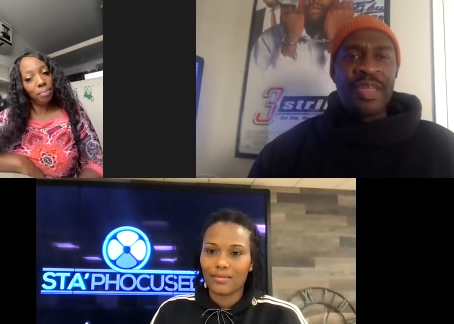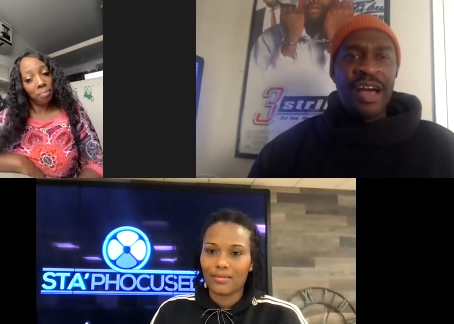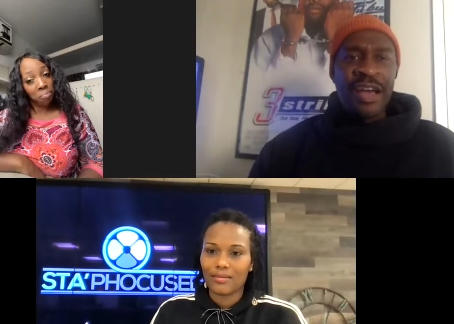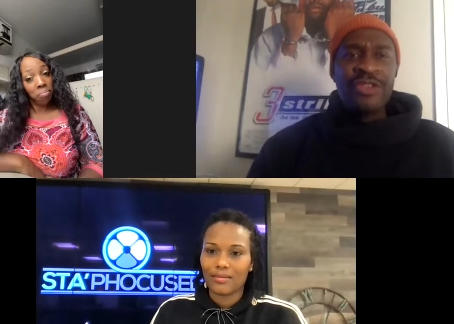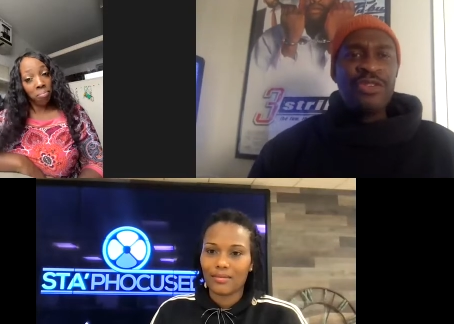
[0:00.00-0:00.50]

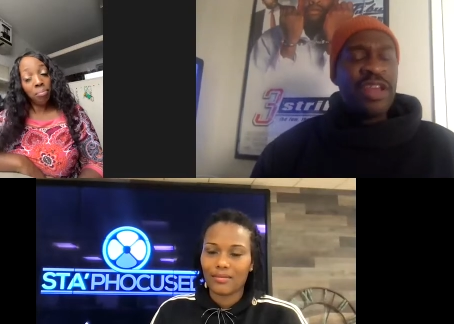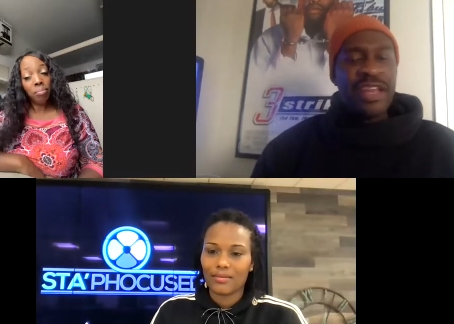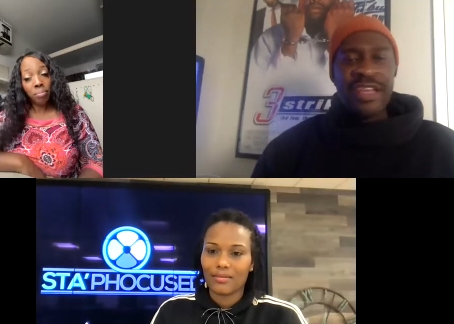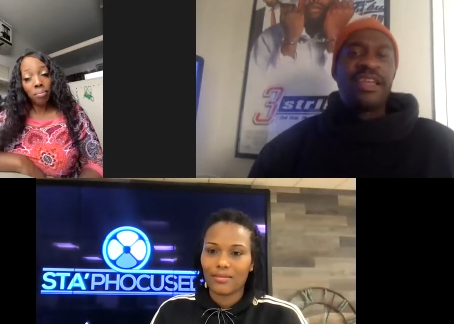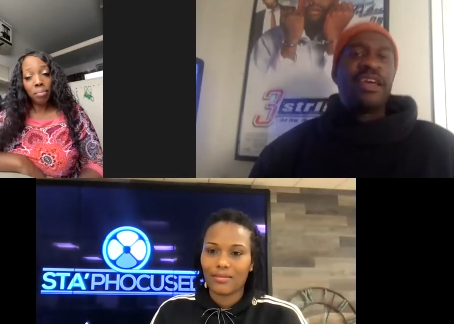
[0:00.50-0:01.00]
Speaker 1: i could do mm-hmm.
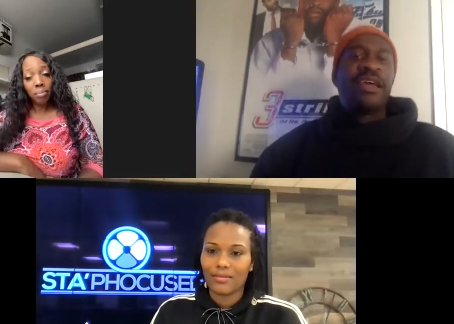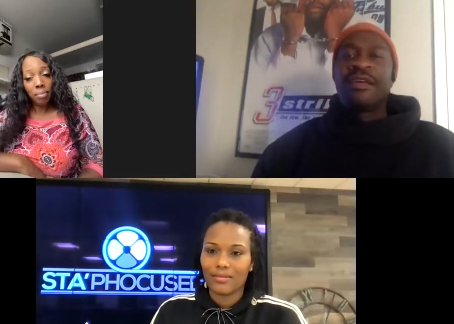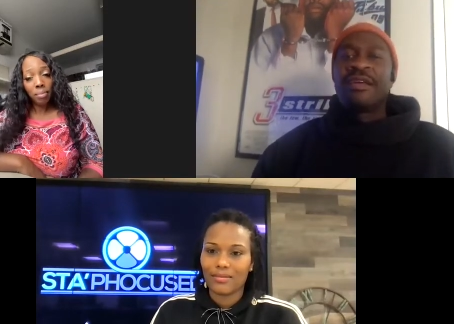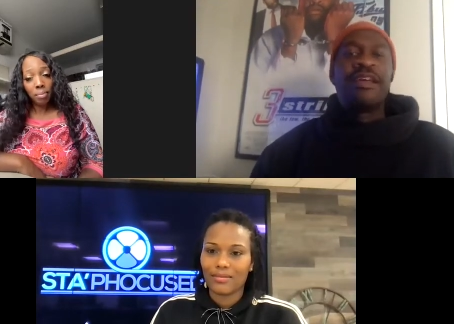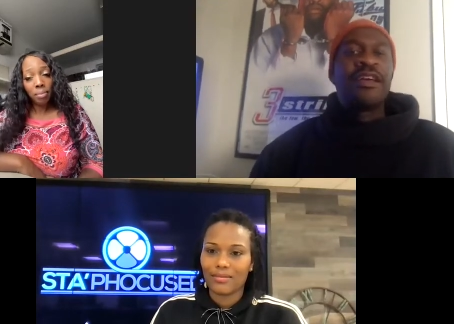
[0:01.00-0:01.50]
anything
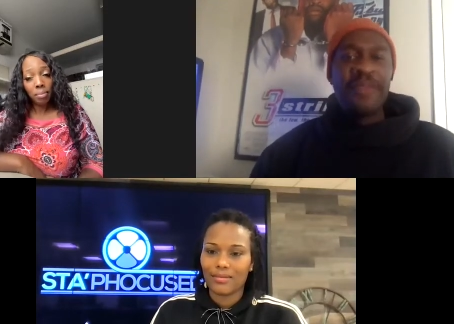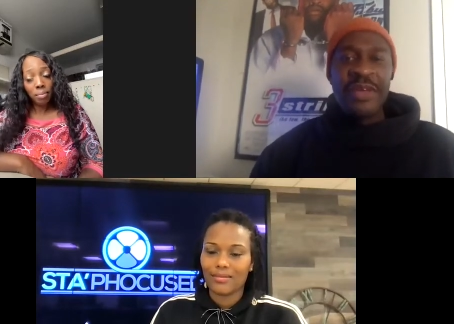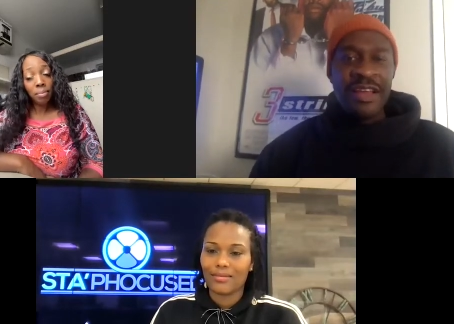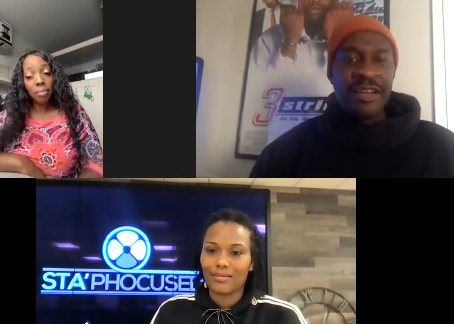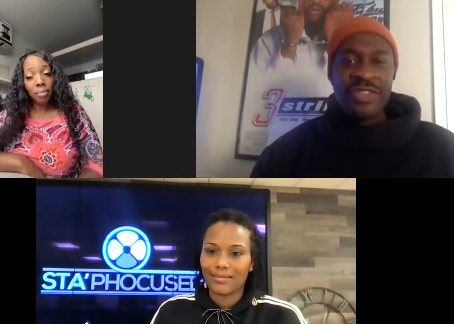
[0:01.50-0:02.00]
you know what i
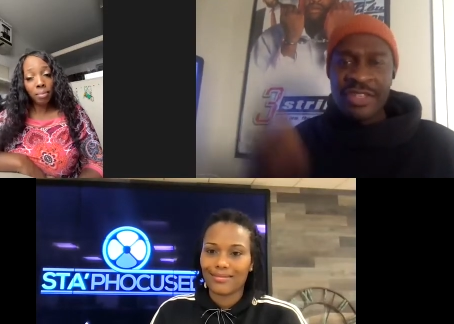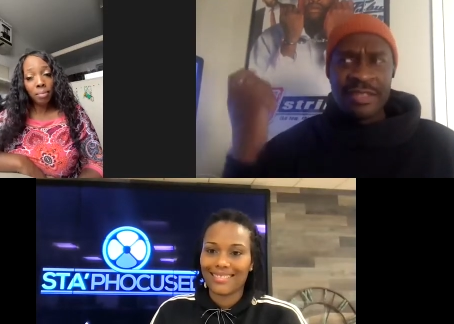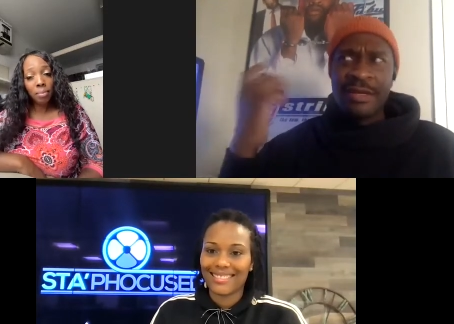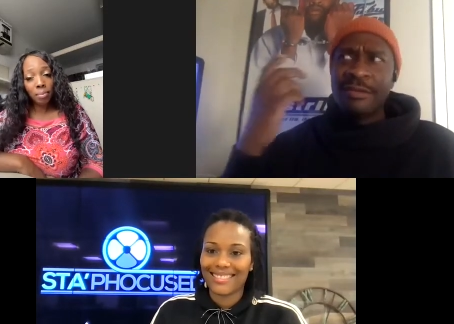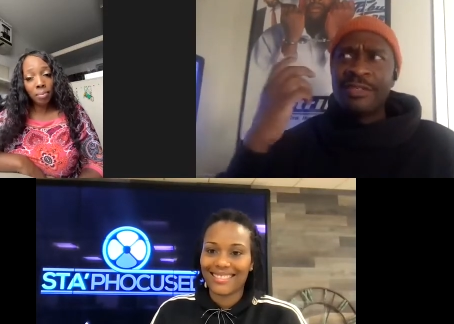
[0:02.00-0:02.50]
mean i was
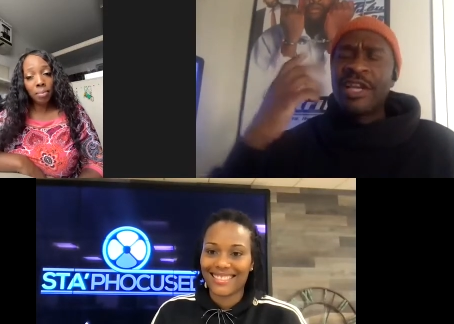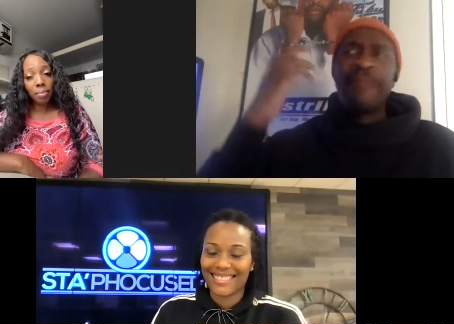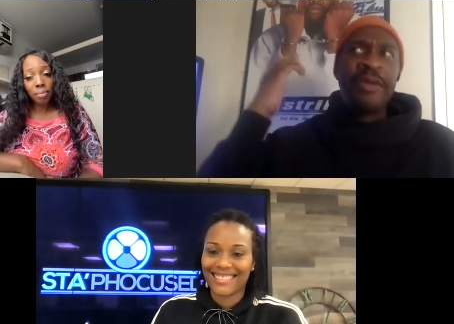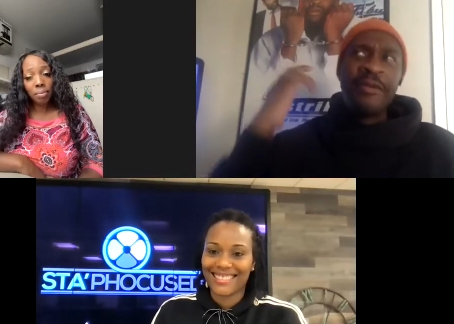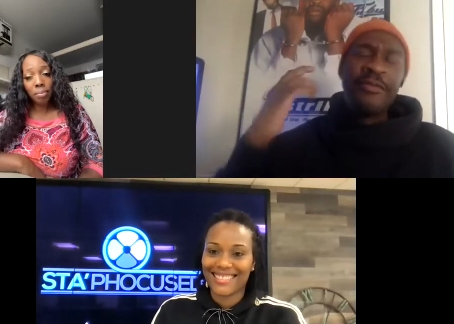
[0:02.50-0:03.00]
just sitting
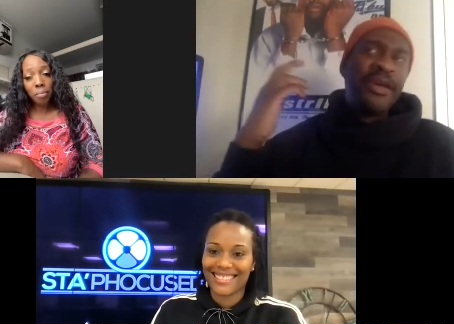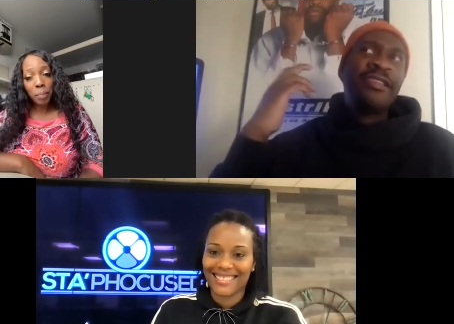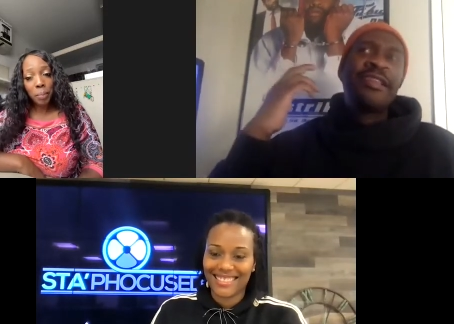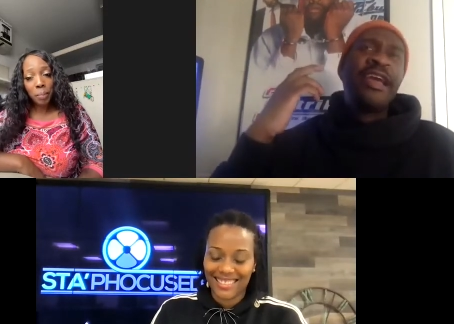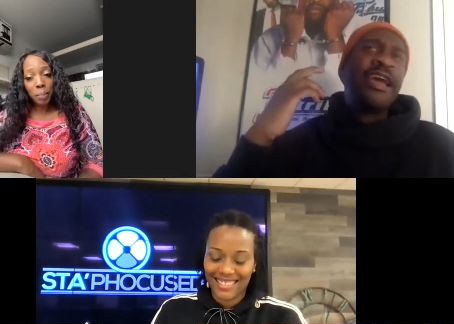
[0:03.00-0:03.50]
chopping up with
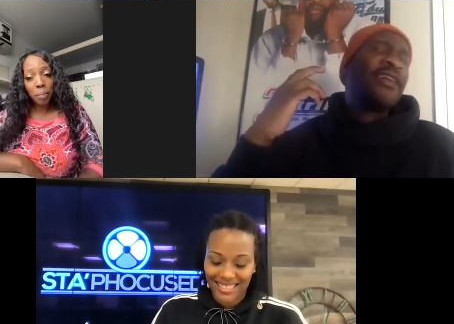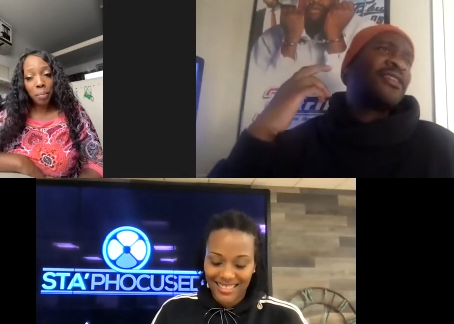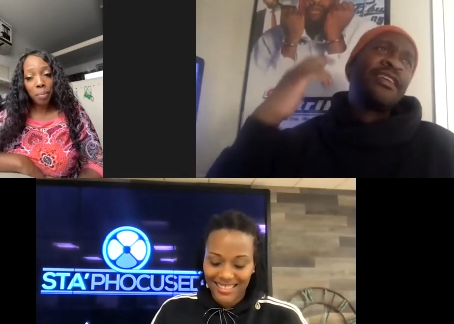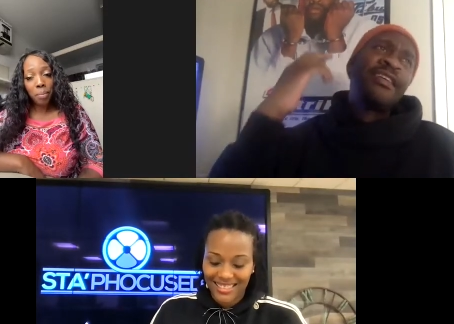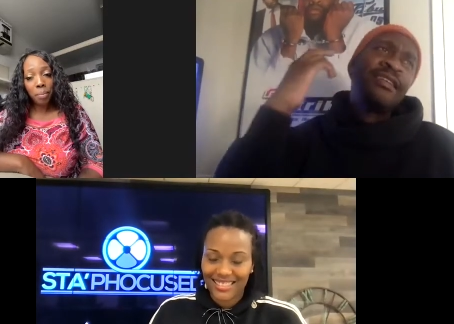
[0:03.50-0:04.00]
anthony
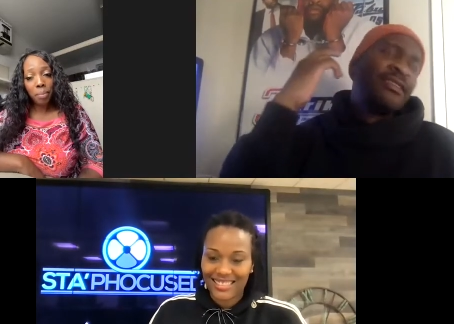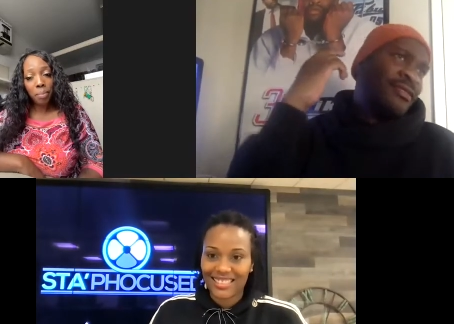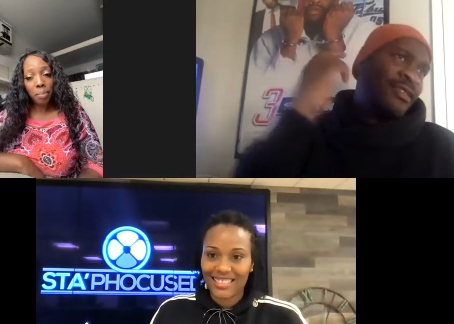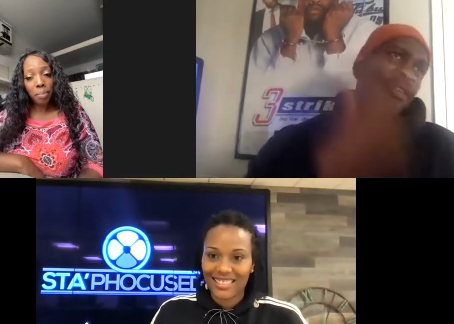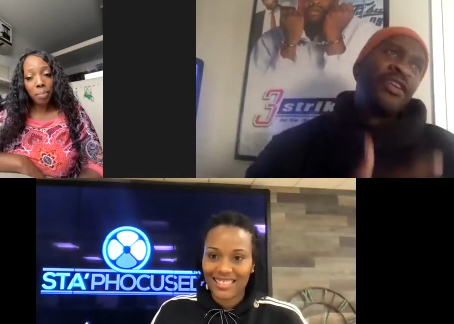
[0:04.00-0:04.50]
anderson
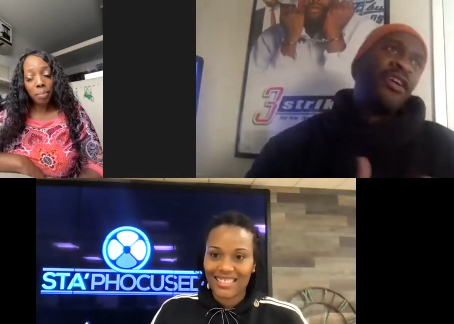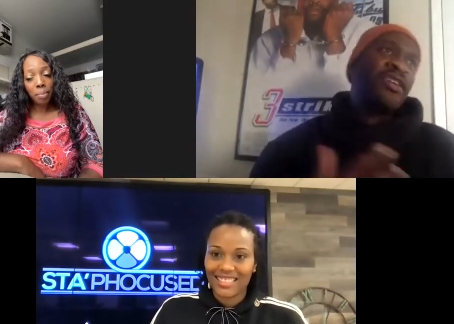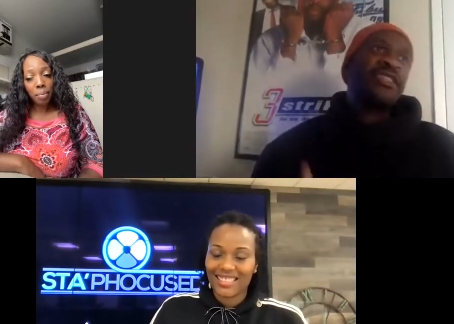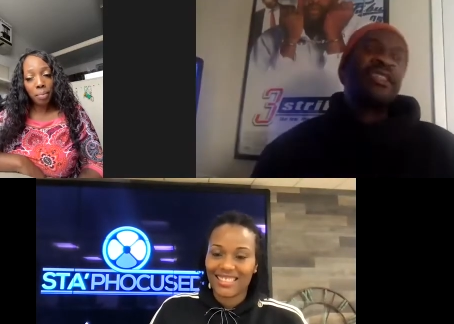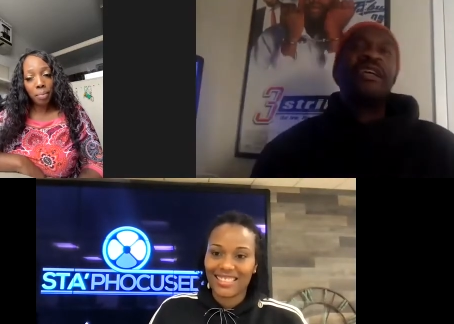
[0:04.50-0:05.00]
and learning all
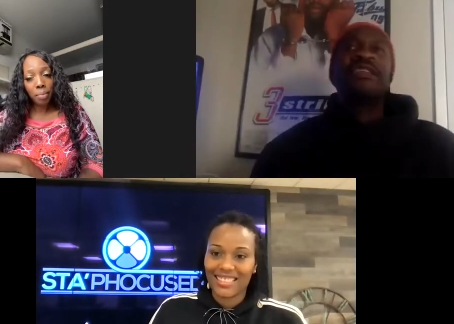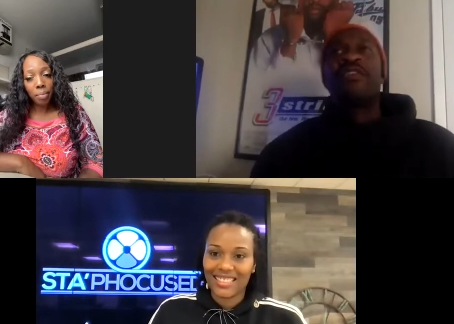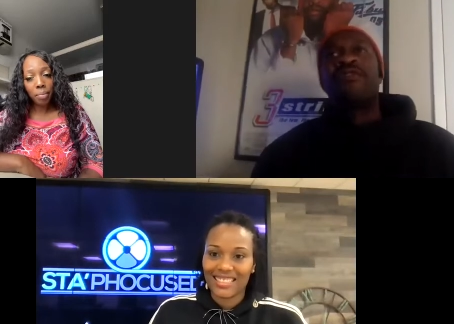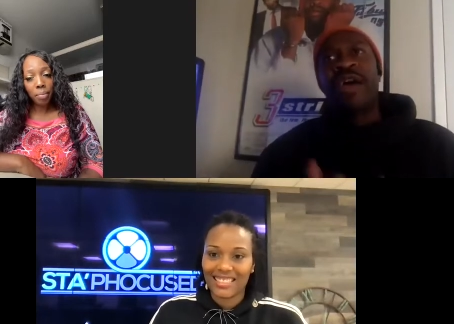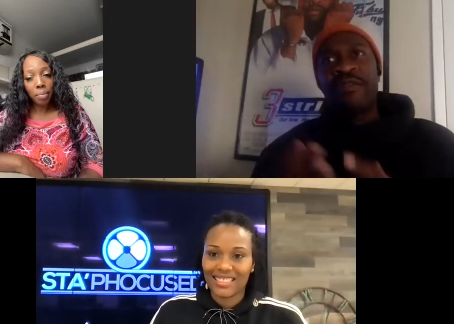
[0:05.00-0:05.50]
these
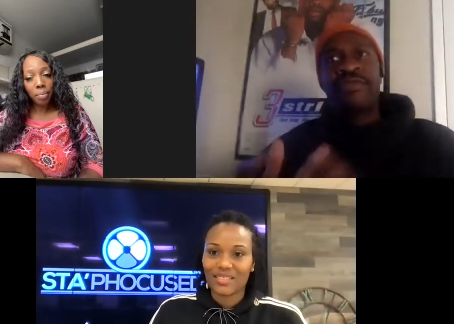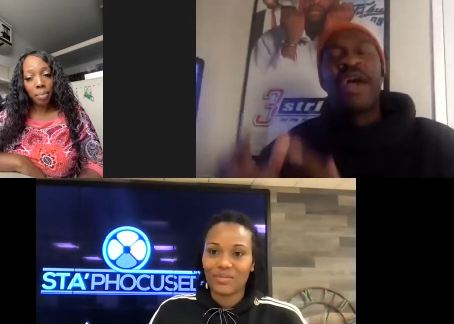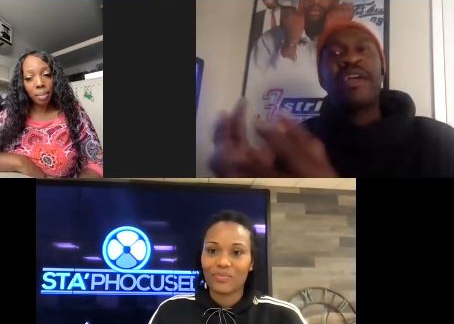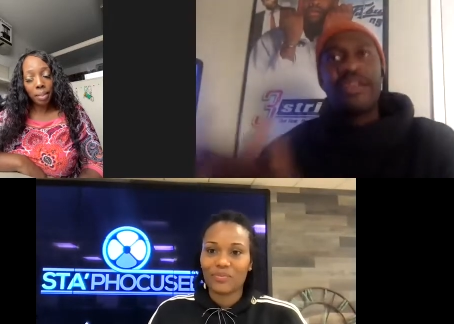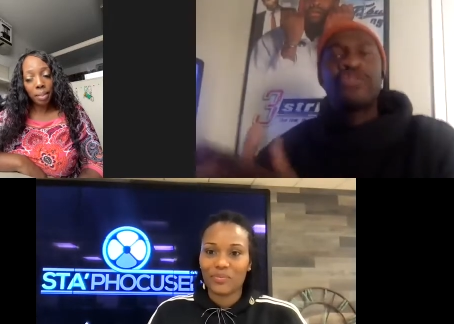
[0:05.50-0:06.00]
things if I, if
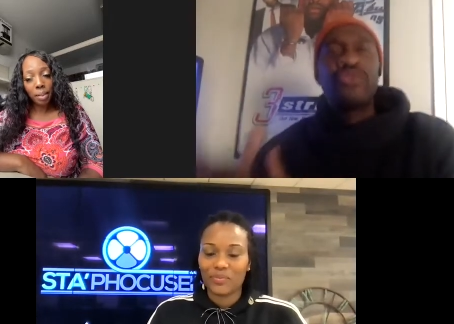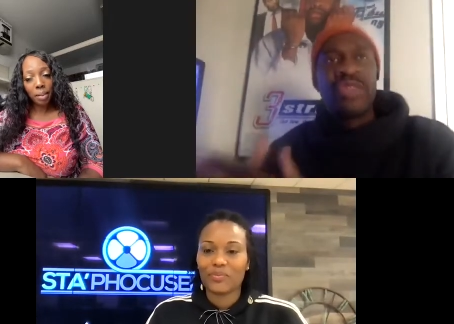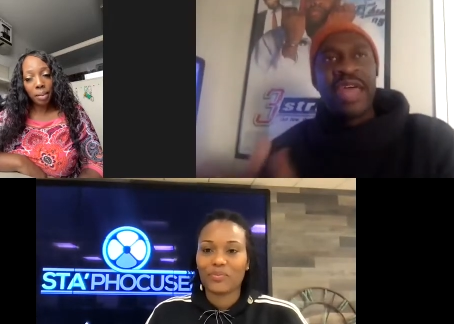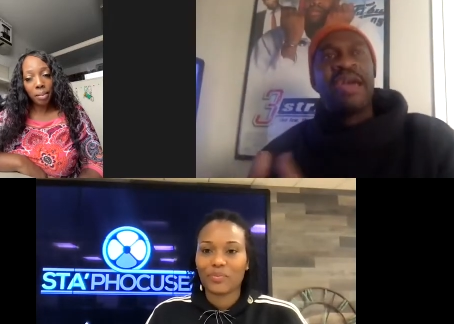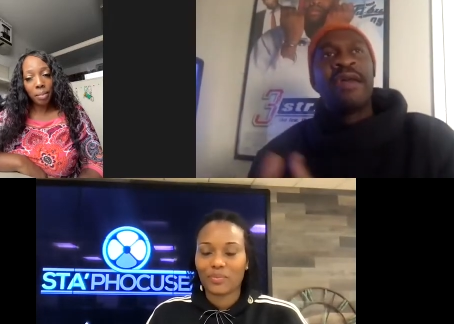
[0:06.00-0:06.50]
I can do
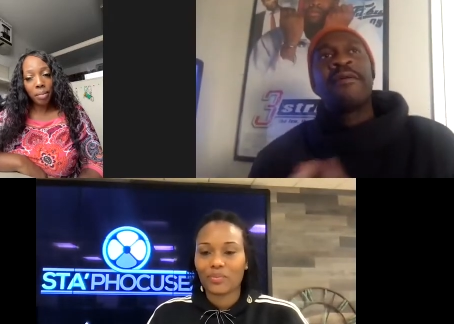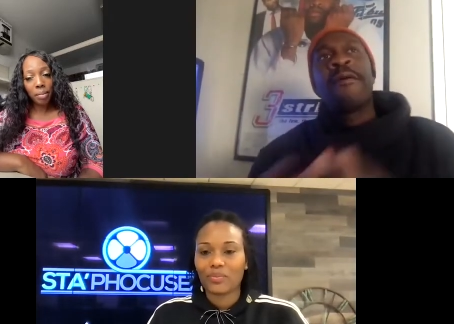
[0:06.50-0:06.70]
that